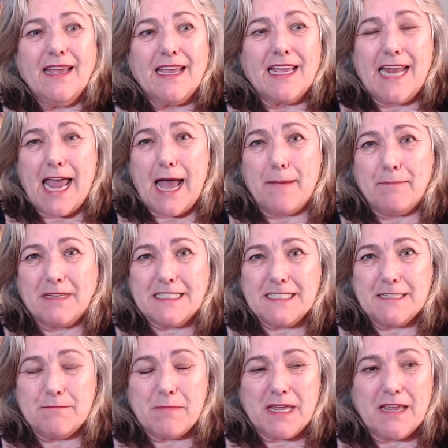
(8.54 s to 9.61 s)
It happened
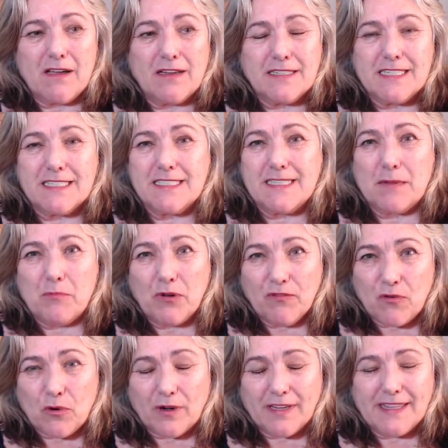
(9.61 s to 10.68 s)
to me on December
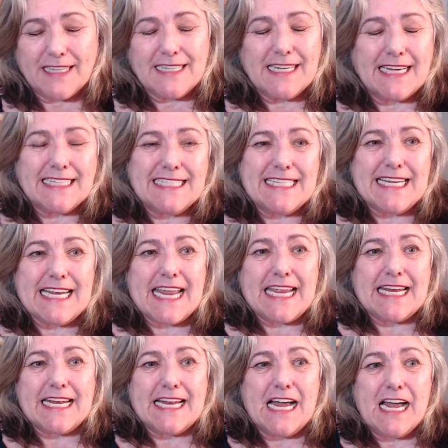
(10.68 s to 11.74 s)
4th in
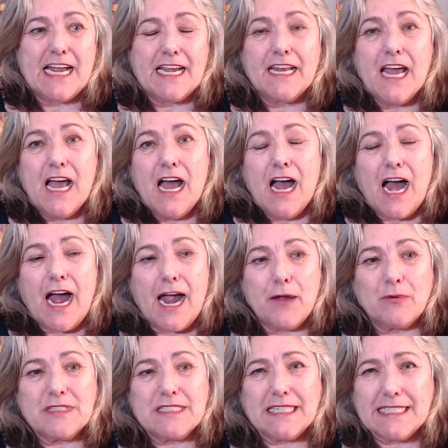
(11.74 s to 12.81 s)
1989. I
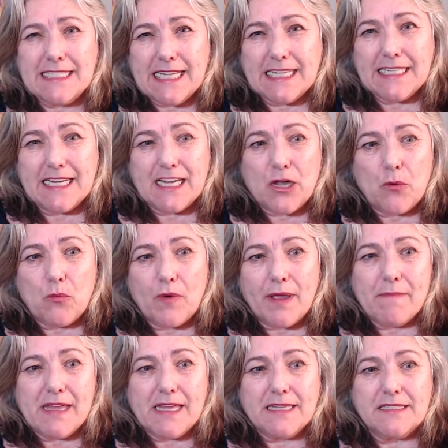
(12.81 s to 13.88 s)
was attending a
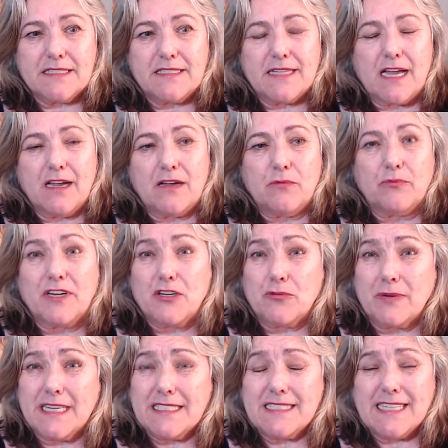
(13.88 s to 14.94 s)
women's
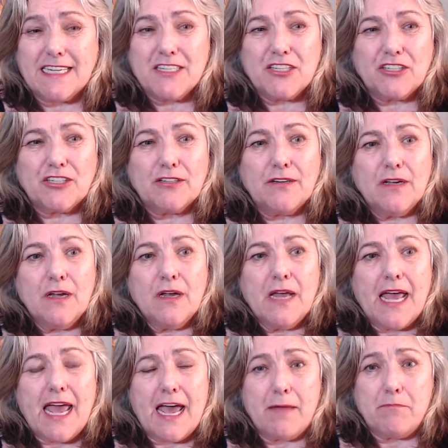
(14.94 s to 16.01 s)
retreat center
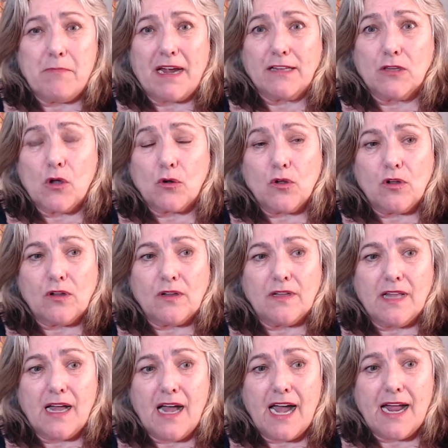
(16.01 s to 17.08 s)
at my
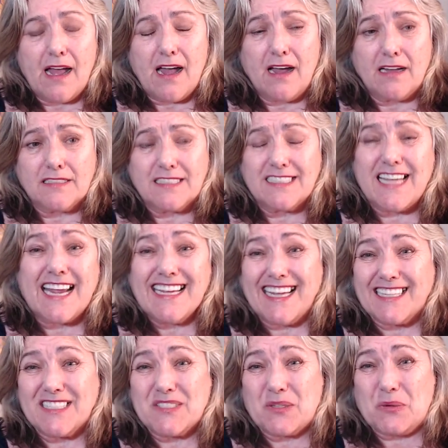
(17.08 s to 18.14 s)
local
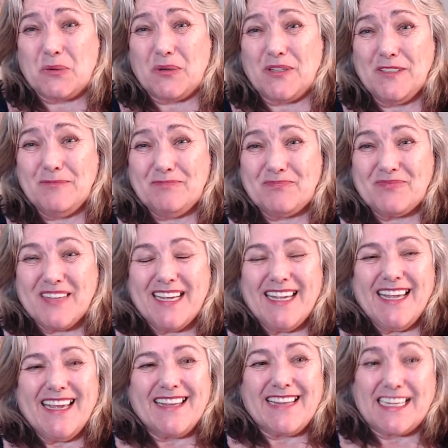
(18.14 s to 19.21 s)
psychic school.
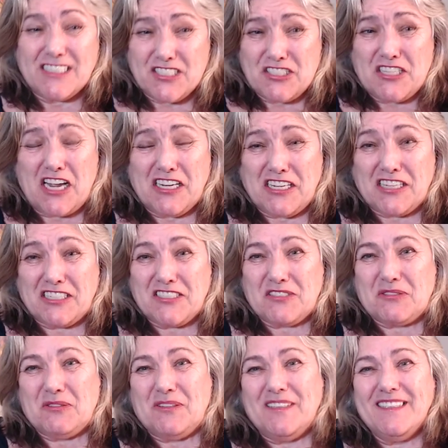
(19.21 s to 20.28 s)
That's psychic
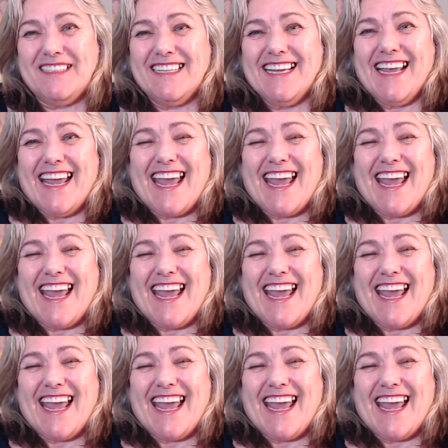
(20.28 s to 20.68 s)
school.